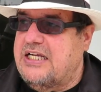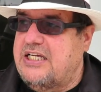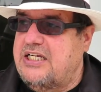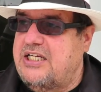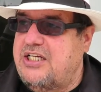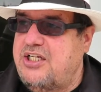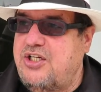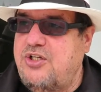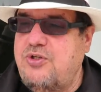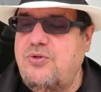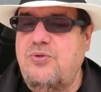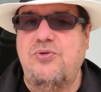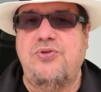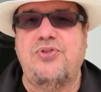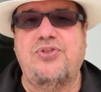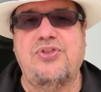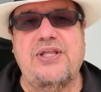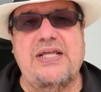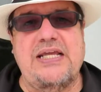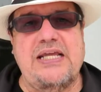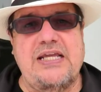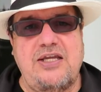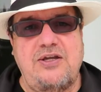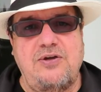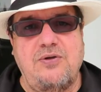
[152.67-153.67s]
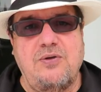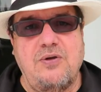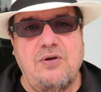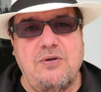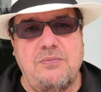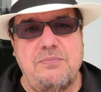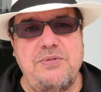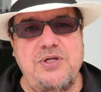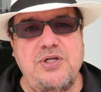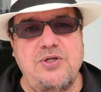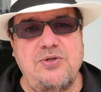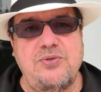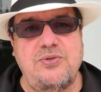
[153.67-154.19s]
You think you're
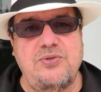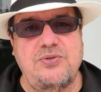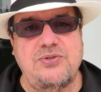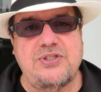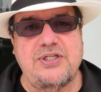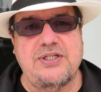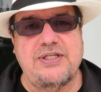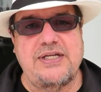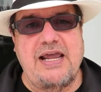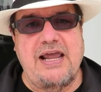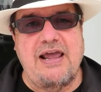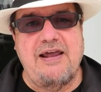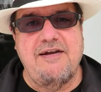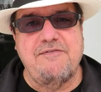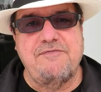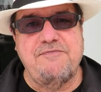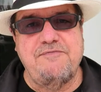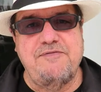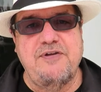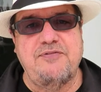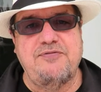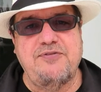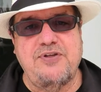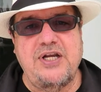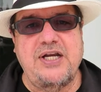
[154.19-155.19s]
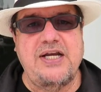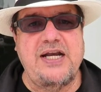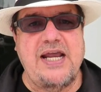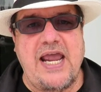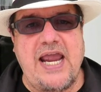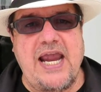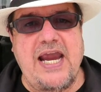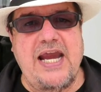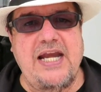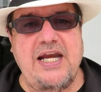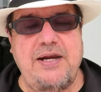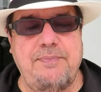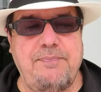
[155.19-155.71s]
immune to that fifty to
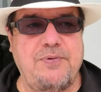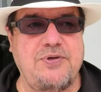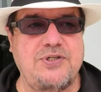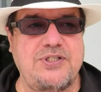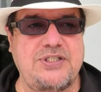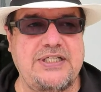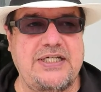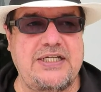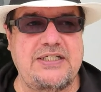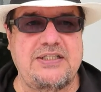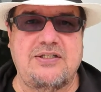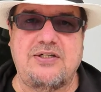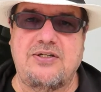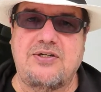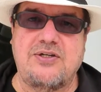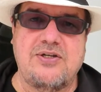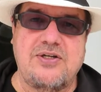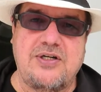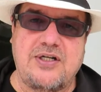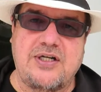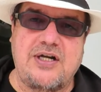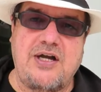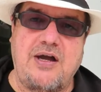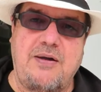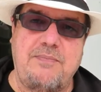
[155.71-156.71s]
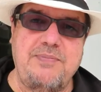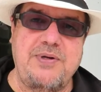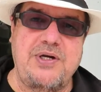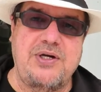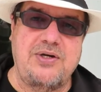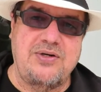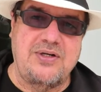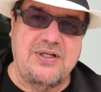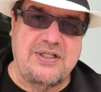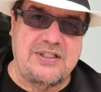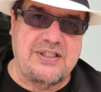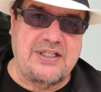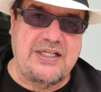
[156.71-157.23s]
eighty percent that are going to come
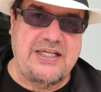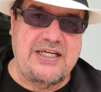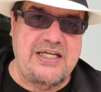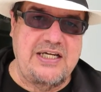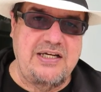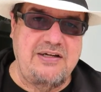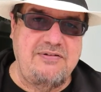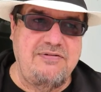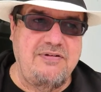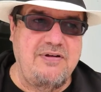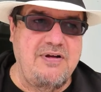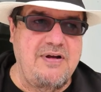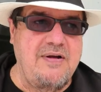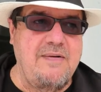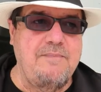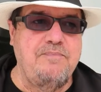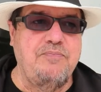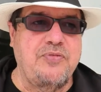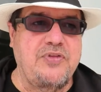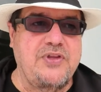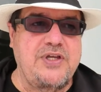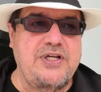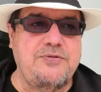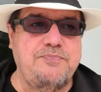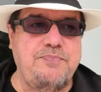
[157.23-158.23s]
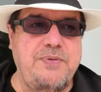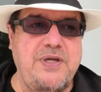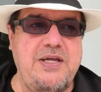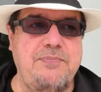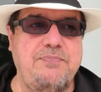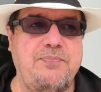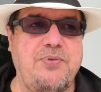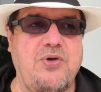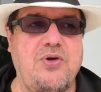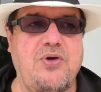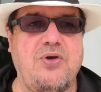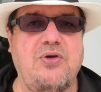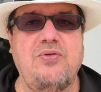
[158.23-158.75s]
here and leave? These
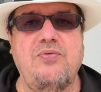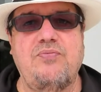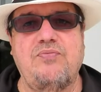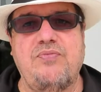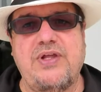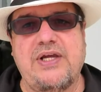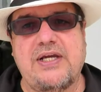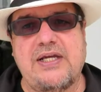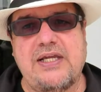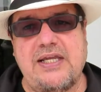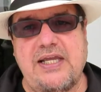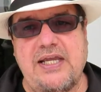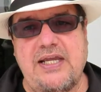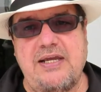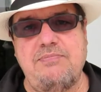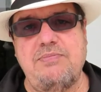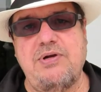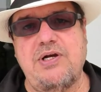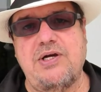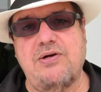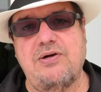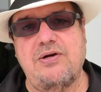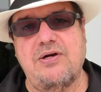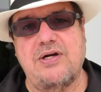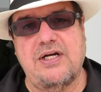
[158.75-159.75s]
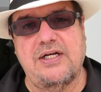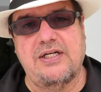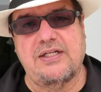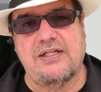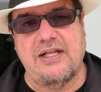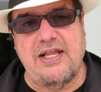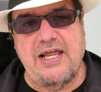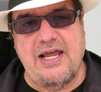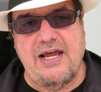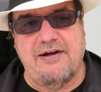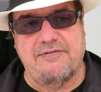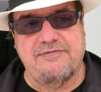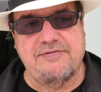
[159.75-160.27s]
people that came here and
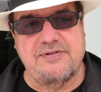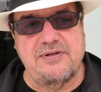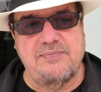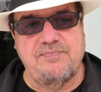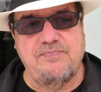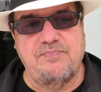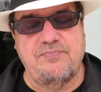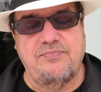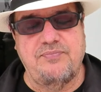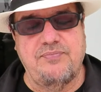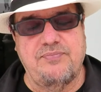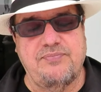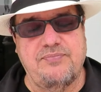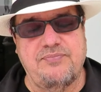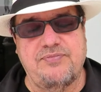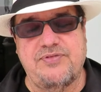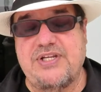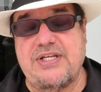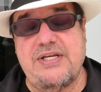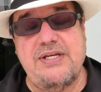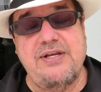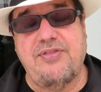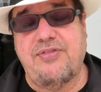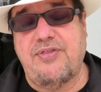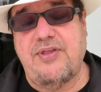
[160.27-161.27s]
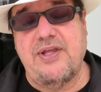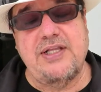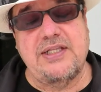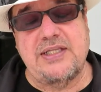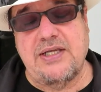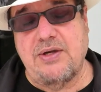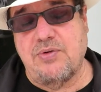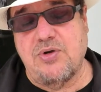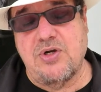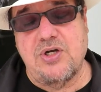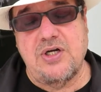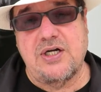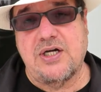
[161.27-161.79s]
left didn't think
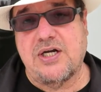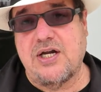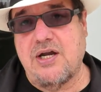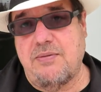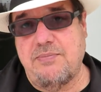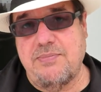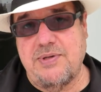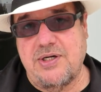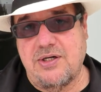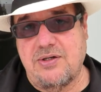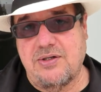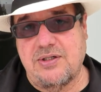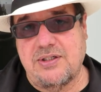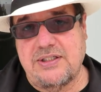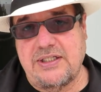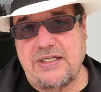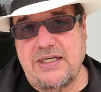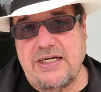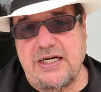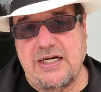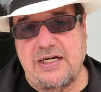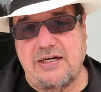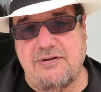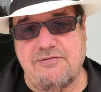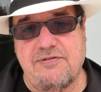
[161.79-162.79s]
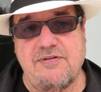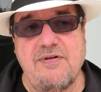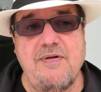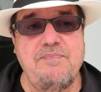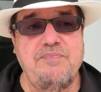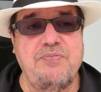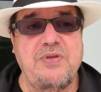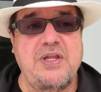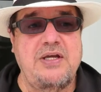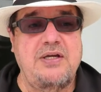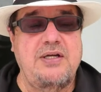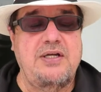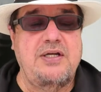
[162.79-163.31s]
they were going to come here and leave.
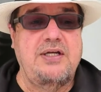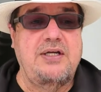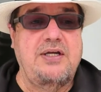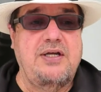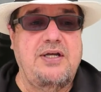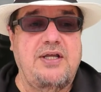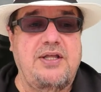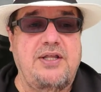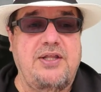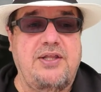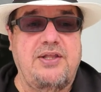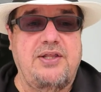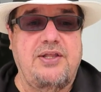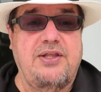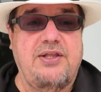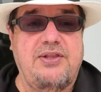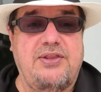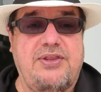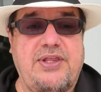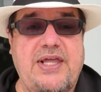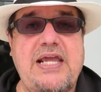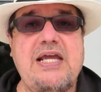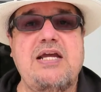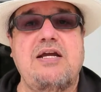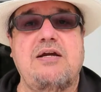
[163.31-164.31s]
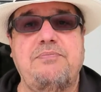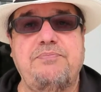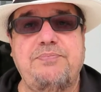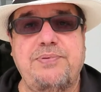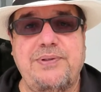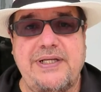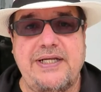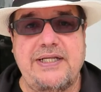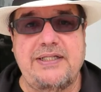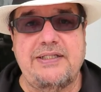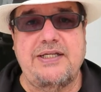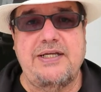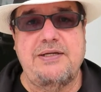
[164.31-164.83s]
They
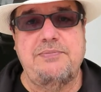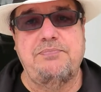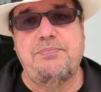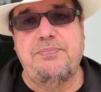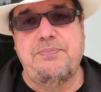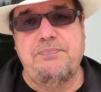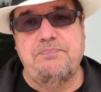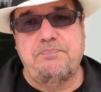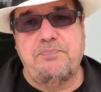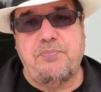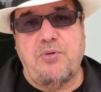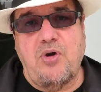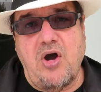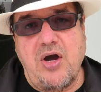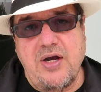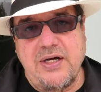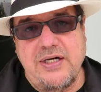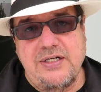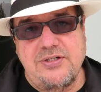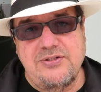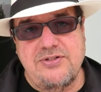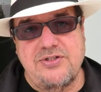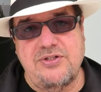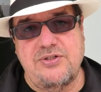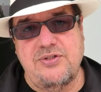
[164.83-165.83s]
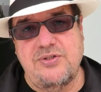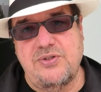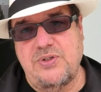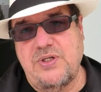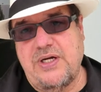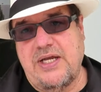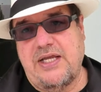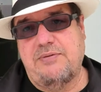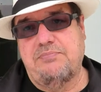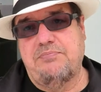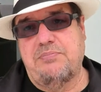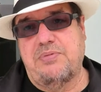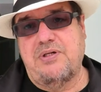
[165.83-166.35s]
completely bought into
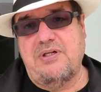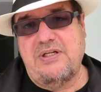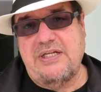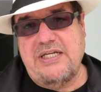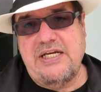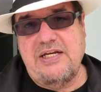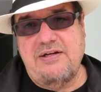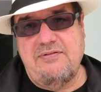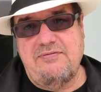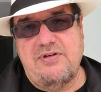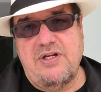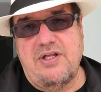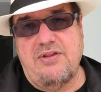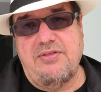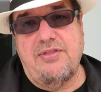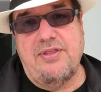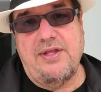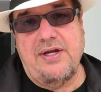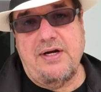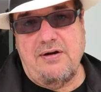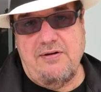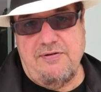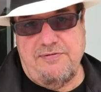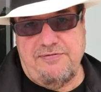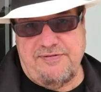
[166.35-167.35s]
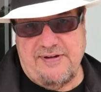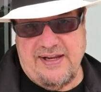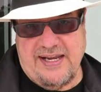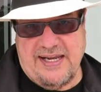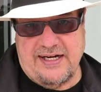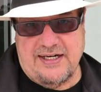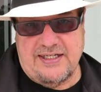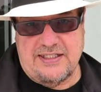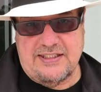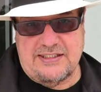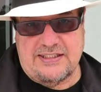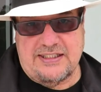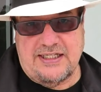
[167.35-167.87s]
and believed their
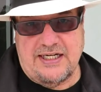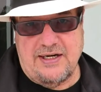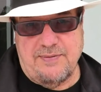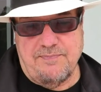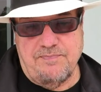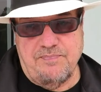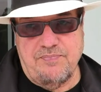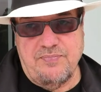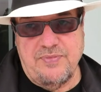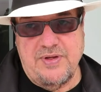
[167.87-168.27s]
fantasy.